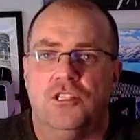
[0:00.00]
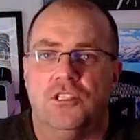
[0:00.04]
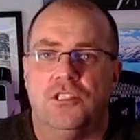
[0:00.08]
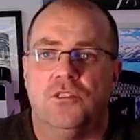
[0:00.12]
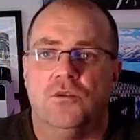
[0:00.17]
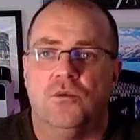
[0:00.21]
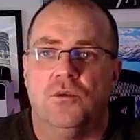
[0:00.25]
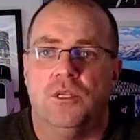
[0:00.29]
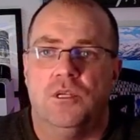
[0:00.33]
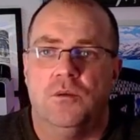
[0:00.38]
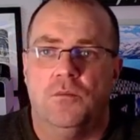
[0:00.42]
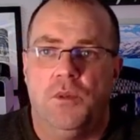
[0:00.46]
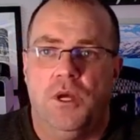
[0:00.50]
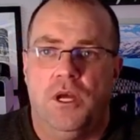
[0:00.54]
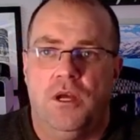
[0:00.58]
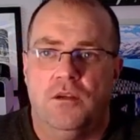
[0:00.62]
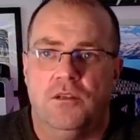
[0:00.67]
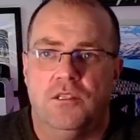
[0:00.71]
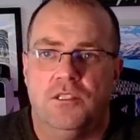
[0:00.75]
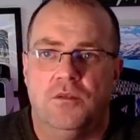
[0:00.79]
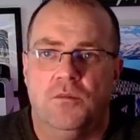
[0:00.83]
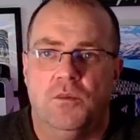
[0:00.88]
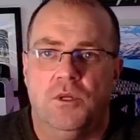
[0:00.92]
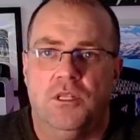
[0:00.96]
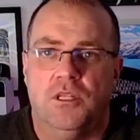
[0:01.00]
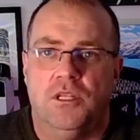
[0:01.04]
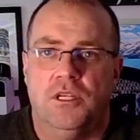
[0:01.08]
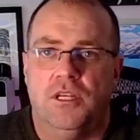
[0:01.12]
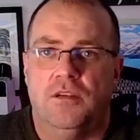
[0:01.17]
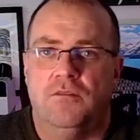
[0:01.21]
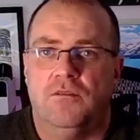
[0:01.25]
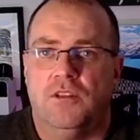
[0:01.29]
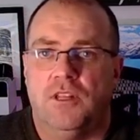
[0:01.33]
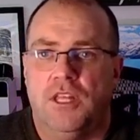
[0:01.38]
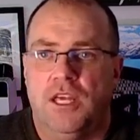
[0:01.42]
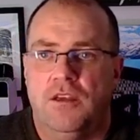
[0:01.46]
So it impairs the ability of
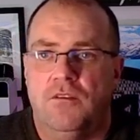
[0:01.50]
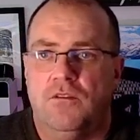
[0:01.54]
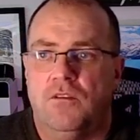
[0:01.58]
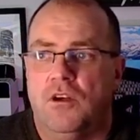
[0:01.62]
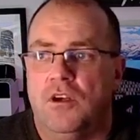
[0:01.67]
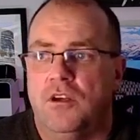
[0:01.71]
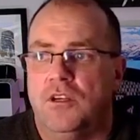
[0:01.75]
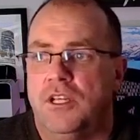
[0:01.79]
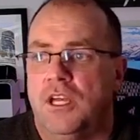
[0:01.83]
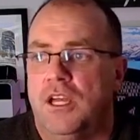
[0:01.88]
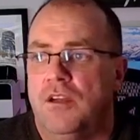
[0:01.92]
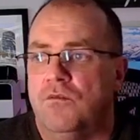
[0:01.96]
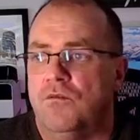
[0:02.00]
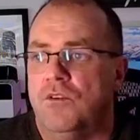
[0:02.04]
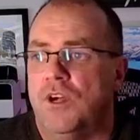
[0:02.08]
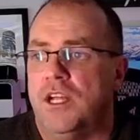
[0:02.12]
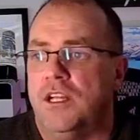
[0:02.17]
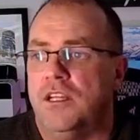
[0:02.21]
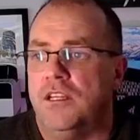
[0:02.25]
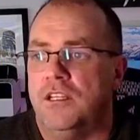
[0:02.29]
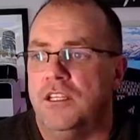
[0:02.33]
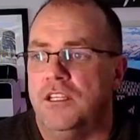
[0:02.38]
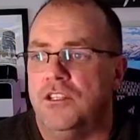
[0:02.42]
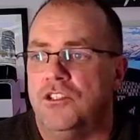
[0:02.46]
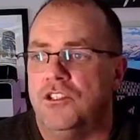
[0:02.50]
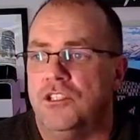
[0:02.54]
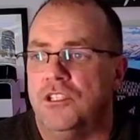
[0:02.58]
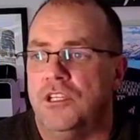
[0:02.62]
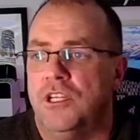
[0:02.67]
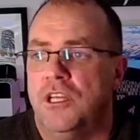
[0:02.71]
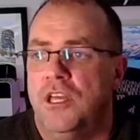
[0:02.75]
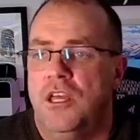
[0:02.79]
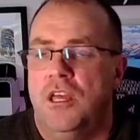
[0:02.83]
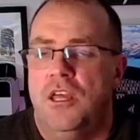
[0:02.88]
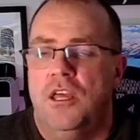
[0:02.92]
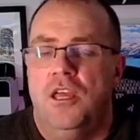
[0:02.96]
the lifeguard to have recognition,
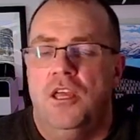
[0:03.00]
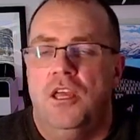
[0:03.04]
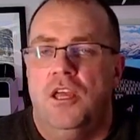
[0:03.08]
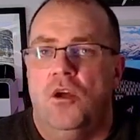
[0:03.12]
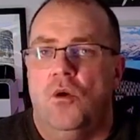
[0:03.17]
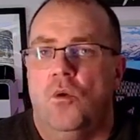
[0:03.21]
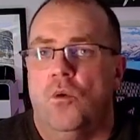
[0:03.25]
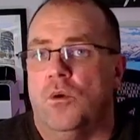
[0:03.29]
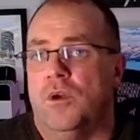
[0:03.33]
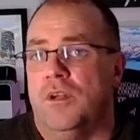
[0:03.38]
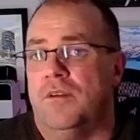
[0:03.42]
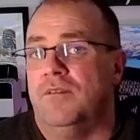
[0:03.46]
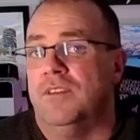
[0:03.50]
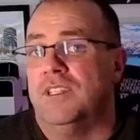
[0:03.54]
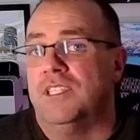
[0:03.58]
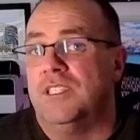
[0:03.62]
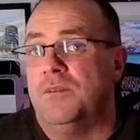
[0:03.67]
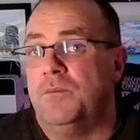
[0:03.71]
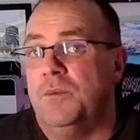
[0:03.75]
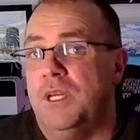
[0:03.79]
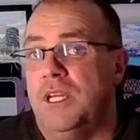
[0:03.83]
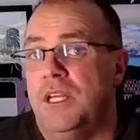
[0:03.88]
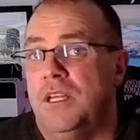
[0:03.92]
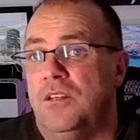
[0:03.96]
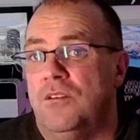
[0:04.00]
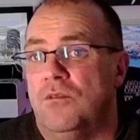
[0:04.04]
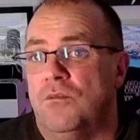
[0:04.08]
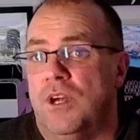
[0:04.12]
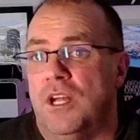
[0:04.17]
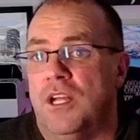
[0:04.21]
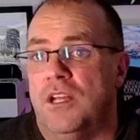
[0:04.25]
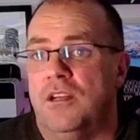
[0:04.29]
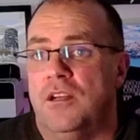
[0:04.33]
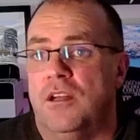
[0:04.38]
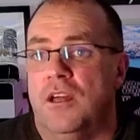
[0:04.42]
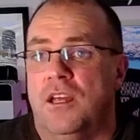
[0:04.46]
or even the speed to
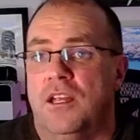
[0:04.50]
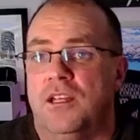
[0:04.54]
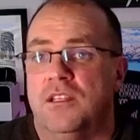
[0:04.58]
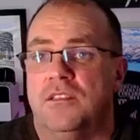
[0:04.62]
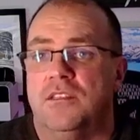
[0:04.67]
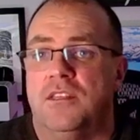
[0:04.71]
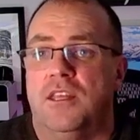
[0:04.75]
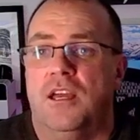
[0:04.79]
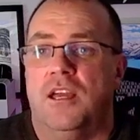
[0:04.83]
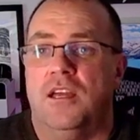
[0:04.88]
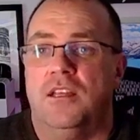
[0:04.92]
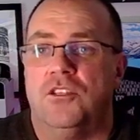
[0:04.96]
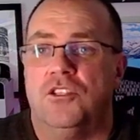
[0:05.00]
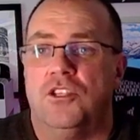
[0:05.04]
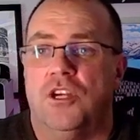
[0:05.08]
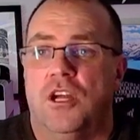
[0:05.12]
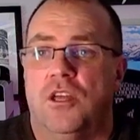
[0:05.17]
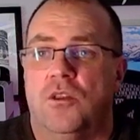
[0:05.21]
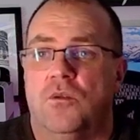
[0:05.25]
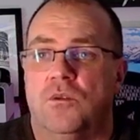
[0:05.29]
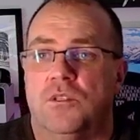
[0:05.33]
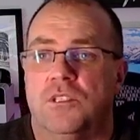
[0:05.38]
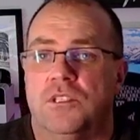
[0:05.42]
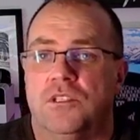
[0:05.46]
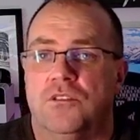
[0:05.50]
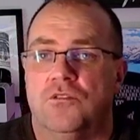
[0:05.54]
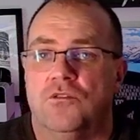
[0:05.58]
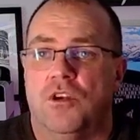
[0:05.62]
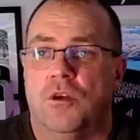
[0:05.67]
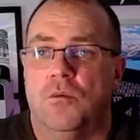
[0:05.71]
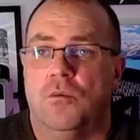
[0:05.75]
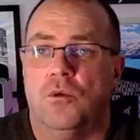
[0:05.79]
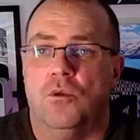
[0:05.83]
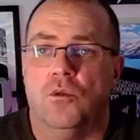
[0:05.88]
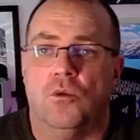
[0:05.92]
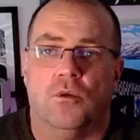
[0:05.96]
recognize that child was in
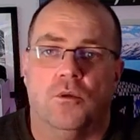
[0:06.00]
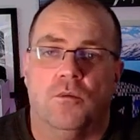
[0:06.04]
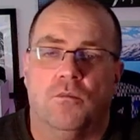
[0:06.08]
trouble, or